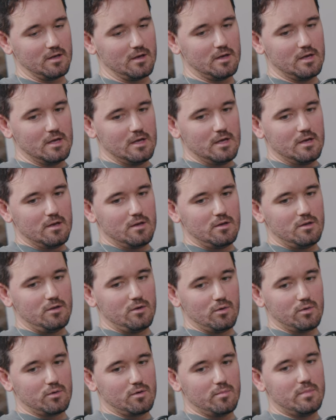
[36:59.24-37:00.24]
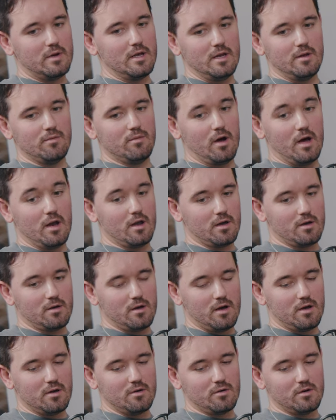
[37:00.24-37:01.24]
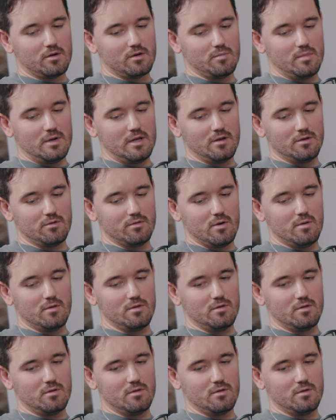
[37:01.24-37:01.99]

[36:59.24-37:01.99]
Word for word: that you're completely right, and I, I completely agree